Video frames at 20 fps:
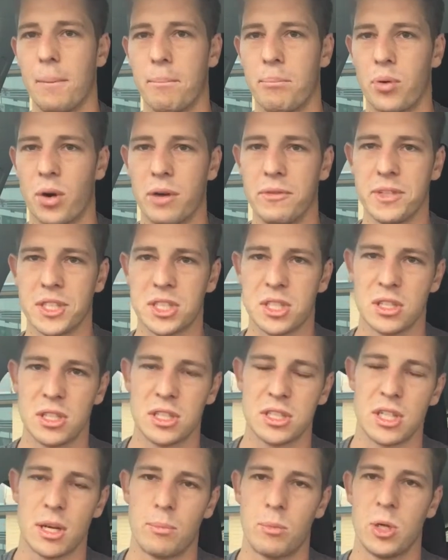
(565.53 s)

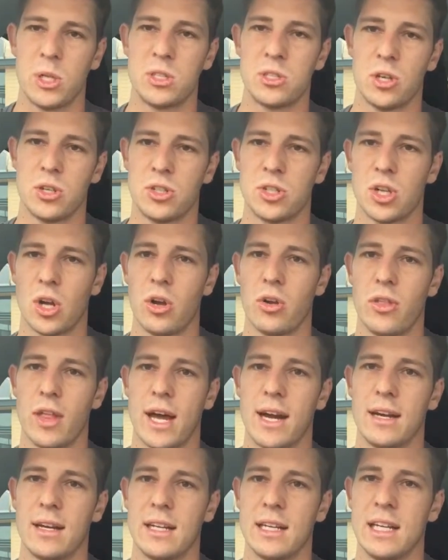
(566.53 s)
previously some research showed
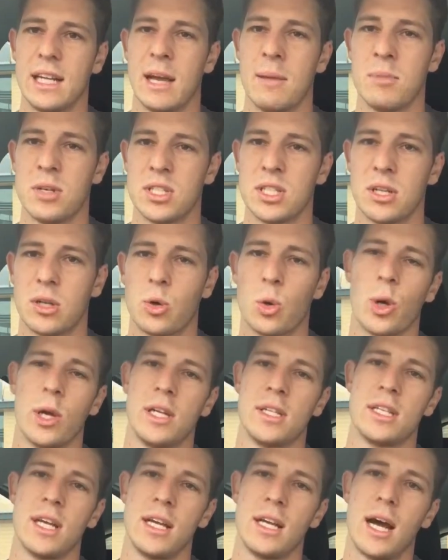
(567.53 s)
that it inhibited
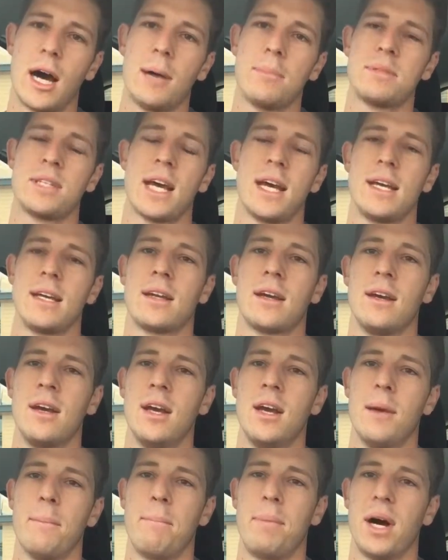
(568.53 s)
creatine uptake,
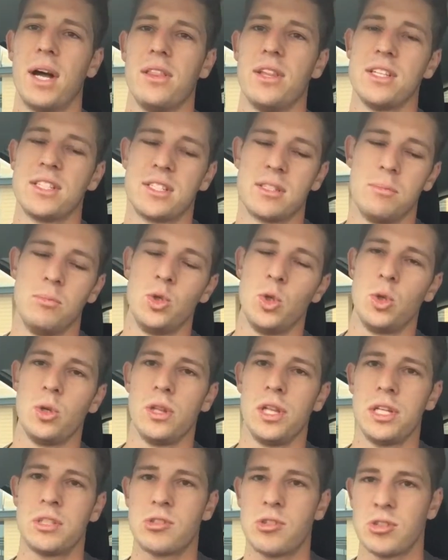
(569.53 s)
but there's some new
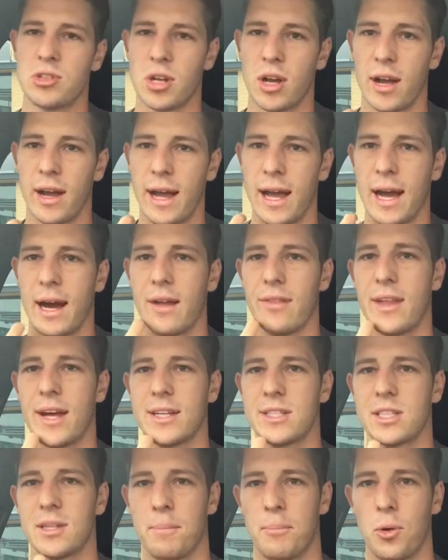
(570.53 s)
literature out
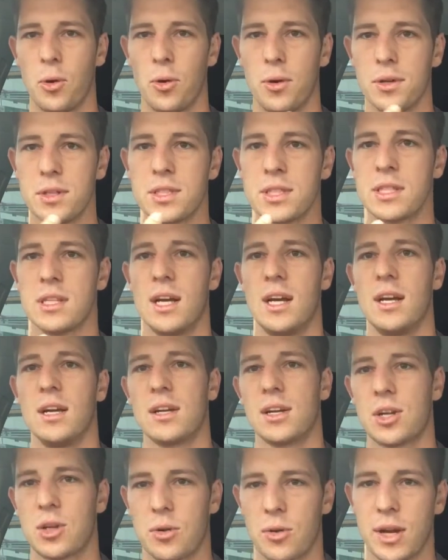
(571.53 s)
that supports
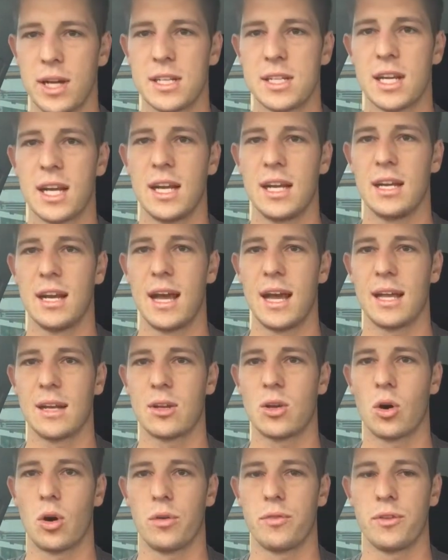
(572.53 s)
creatine
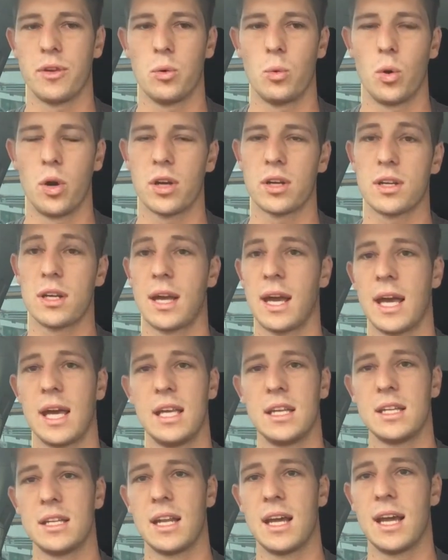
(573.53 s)
and coffee working
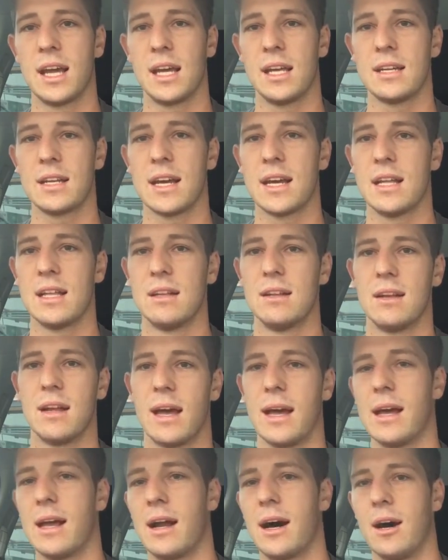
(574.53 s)
hand in hand and
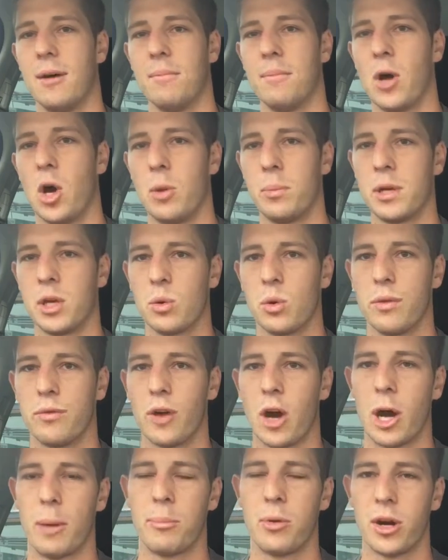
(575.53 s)
helping
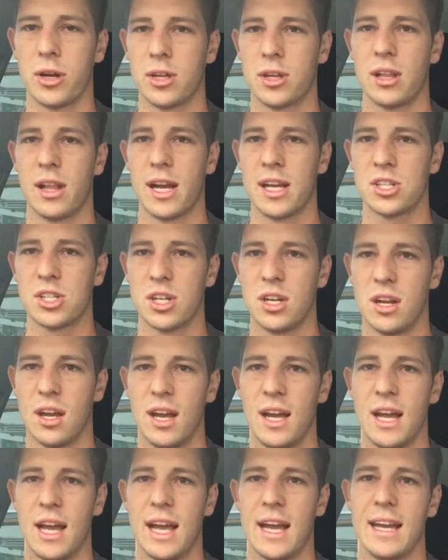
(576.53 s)
with upregulation
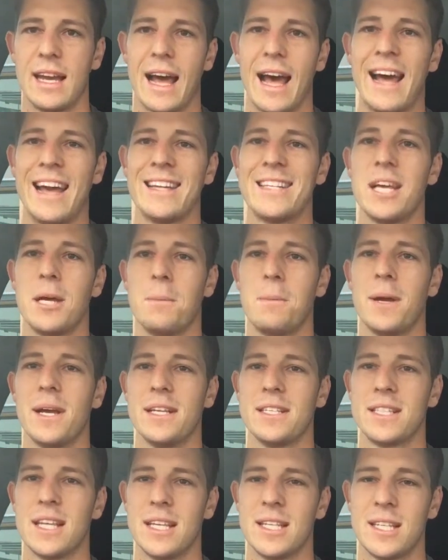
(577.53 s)
and
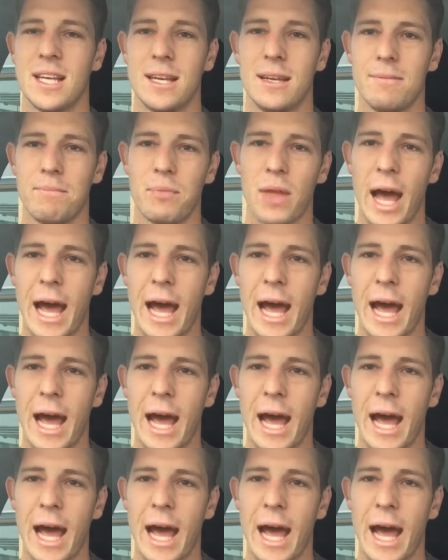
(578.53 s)
ATP-CP